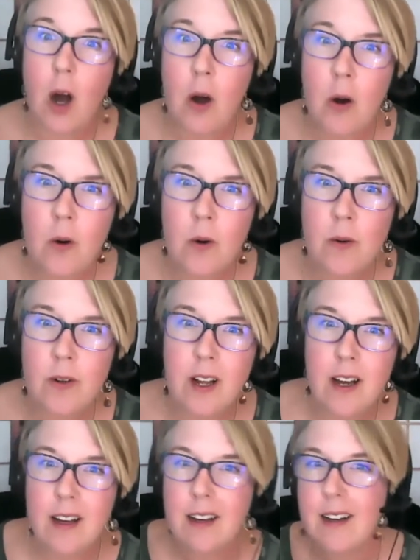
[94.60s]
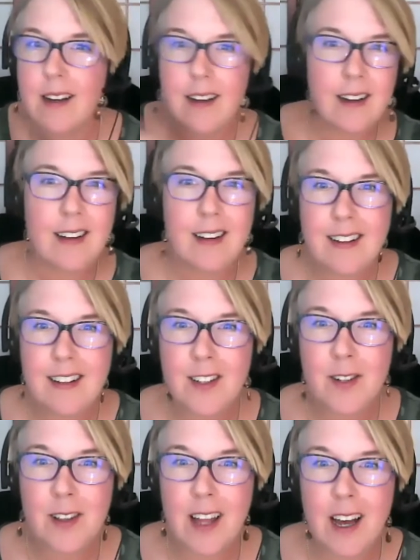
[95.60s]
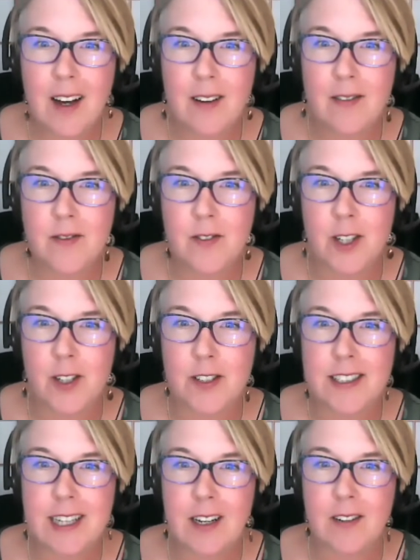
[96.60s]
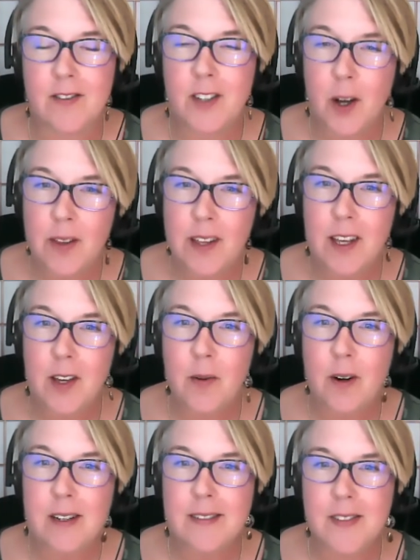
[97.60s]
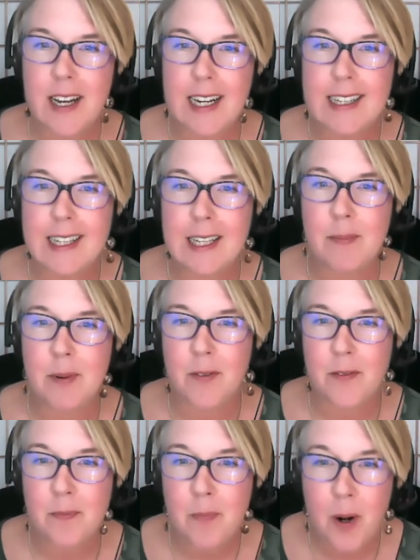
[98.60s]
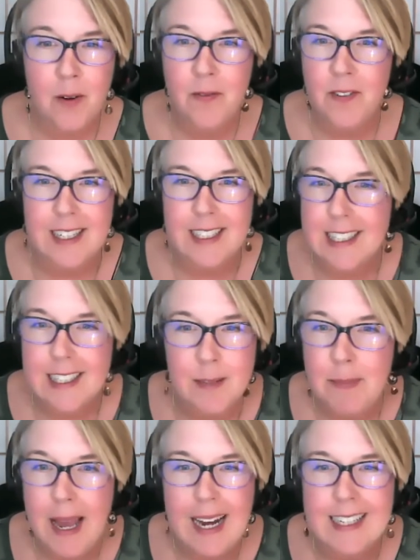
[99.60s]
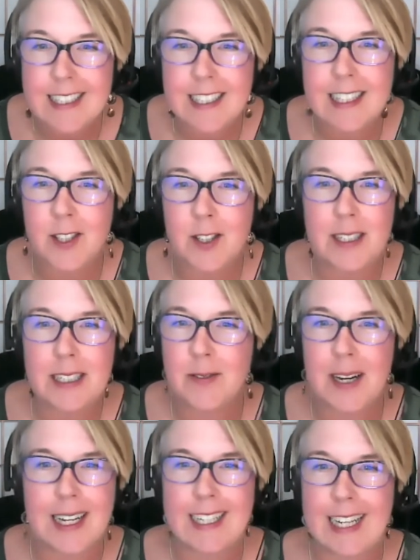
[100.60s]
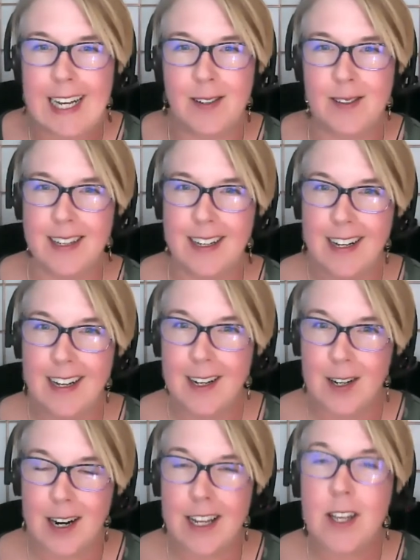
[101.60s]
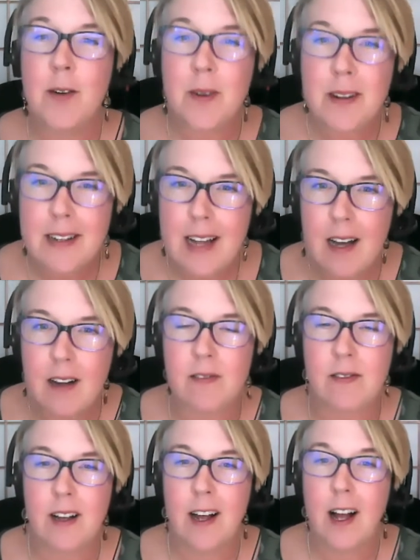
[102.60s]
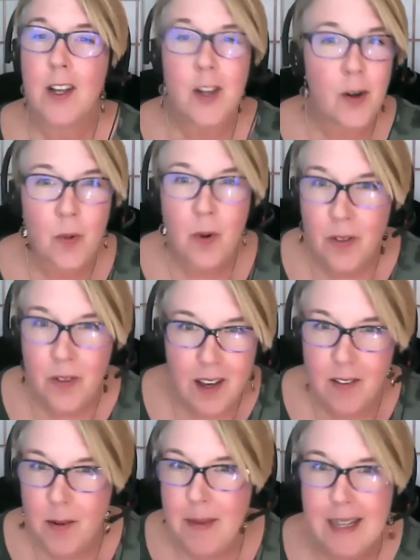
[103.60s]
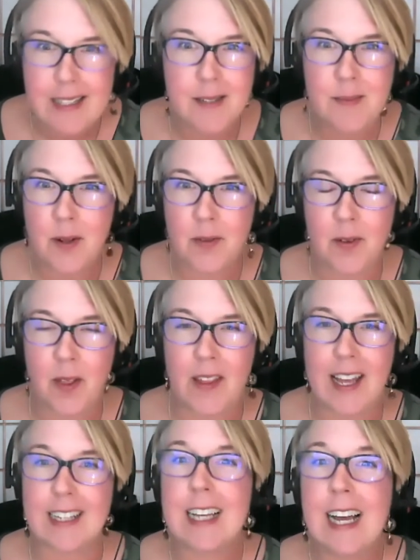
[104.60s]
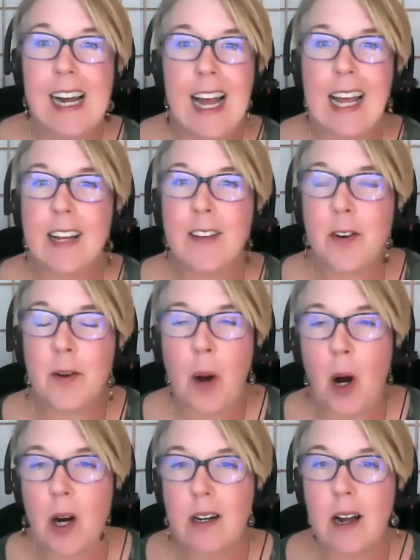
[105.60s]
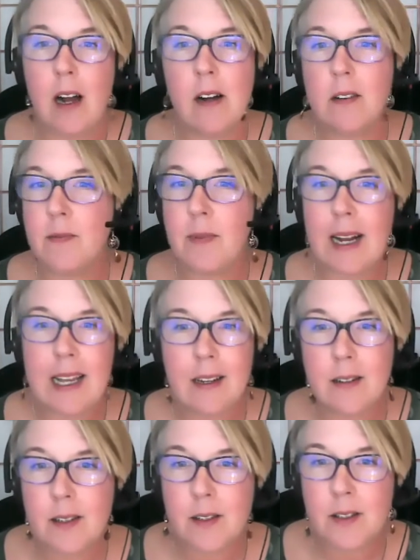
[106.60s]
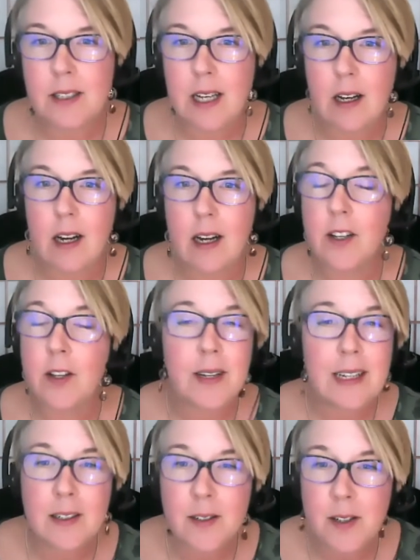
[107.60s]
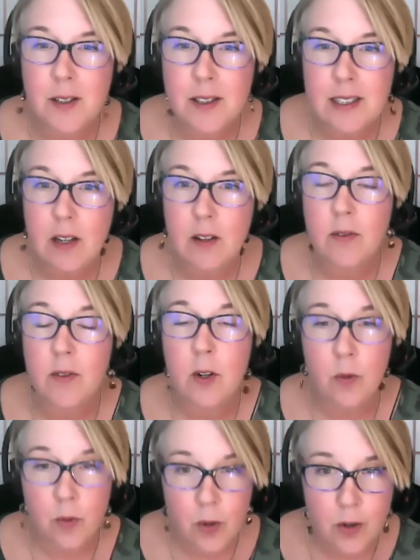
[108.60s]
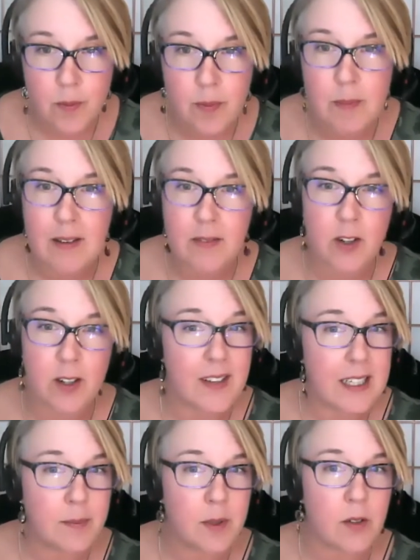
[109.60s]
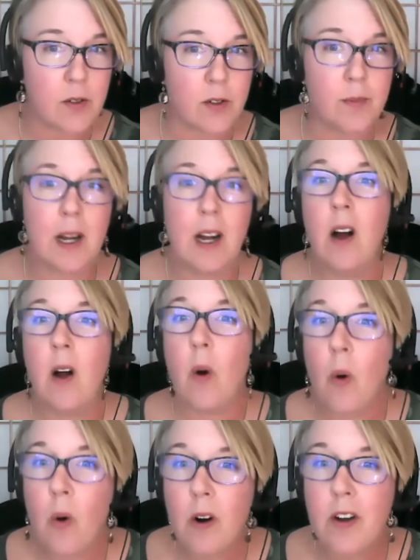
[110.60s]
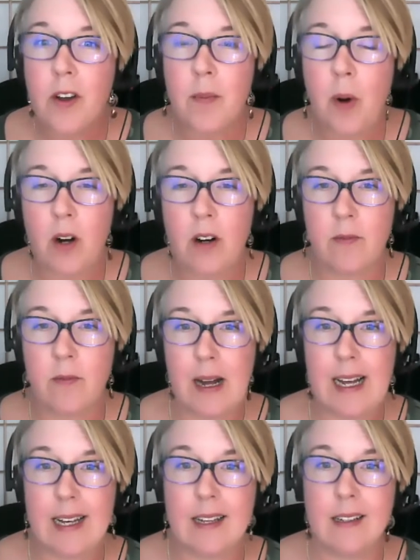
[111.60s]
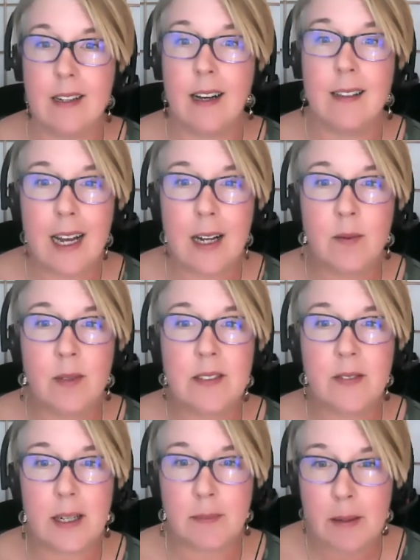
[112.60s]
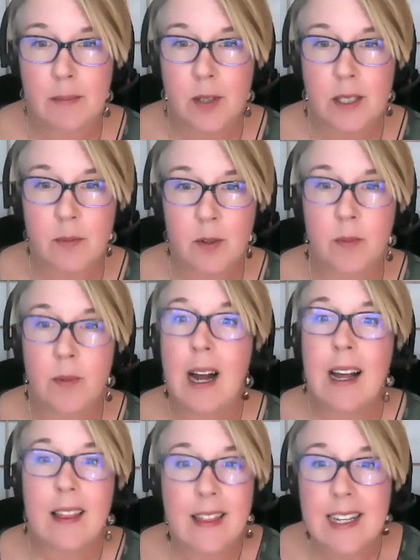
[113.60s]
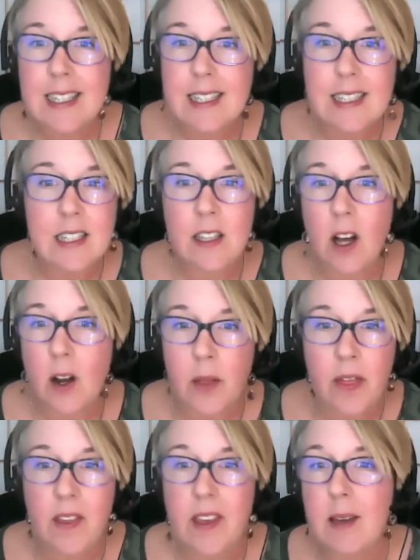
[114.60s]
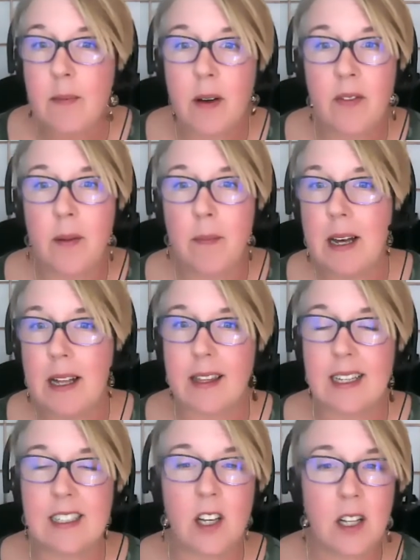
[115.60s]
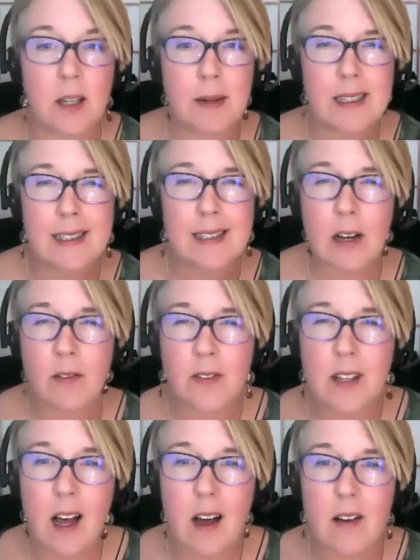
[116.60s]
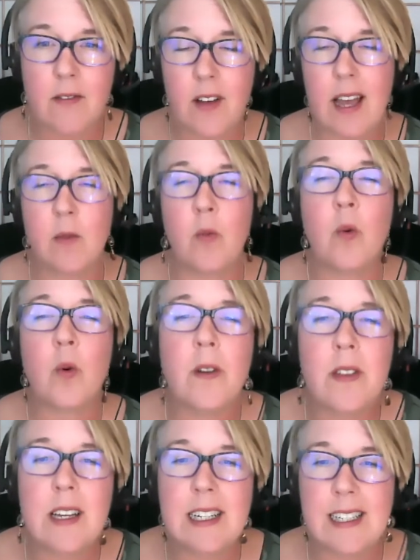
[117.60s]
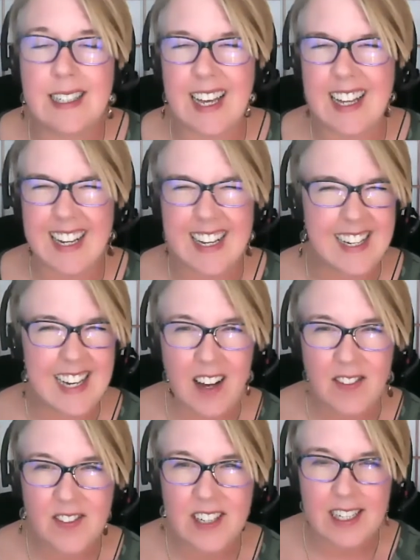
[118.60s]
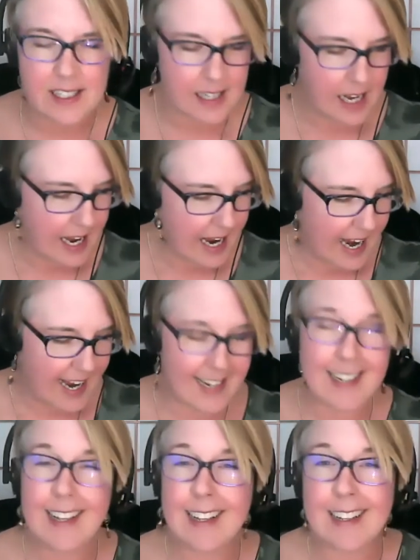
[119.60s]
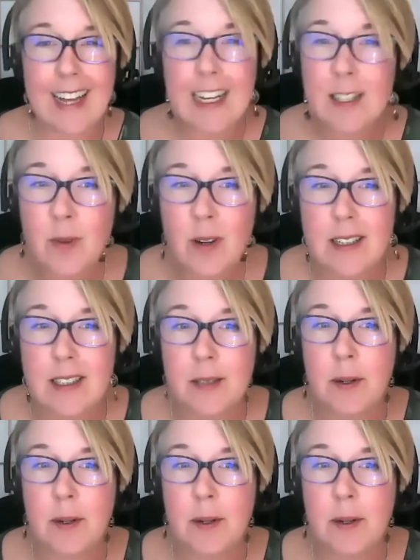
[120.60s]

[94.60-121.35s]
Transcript: Own your love for yourself. Know that you are divinely perfect in the packaging that you're in right now, right? You are enough. You're worthy of amazing, beautiful things. And if you're part of my Heal Yourself, uh, You Can Heal Yourself group, my free Facebook group, or you're part of my Align with Divine membership group, this is our theme of the month is all about self-love and worthiness and enoughness. And guess what?